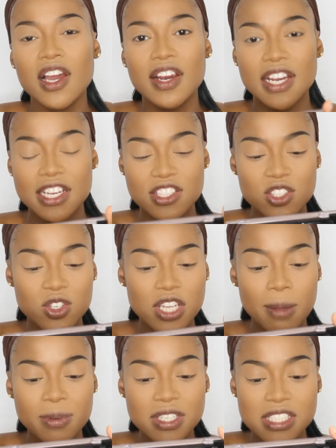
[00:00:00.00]
Alright, so I'm
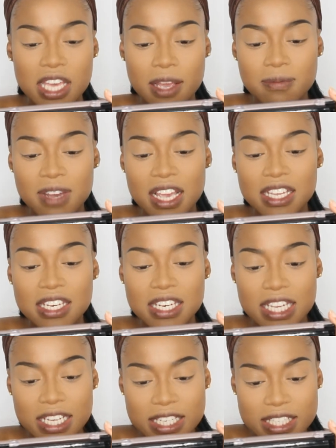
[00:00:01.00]
going to take my
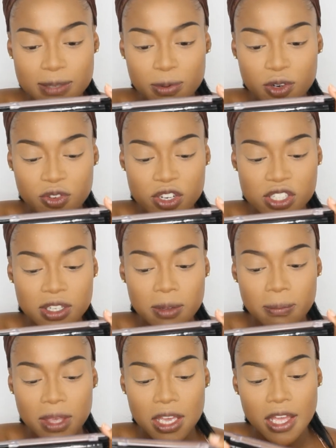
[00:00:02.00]
NYX Professional
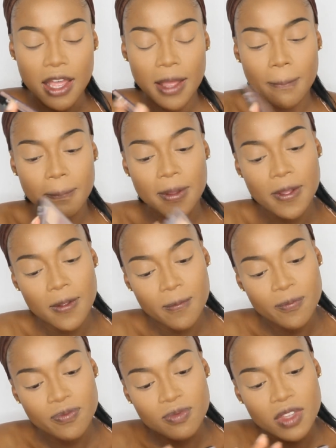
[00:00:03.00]
Makeup
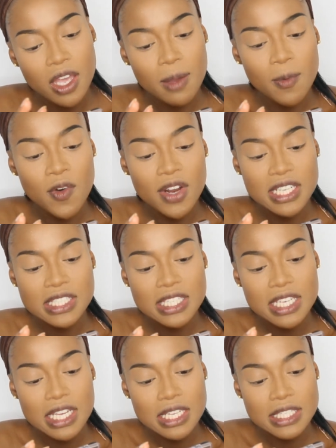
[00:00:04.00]

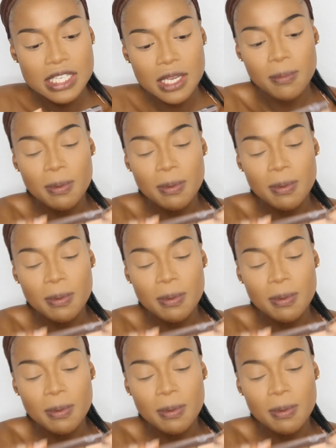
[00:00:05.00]
Rustic Antique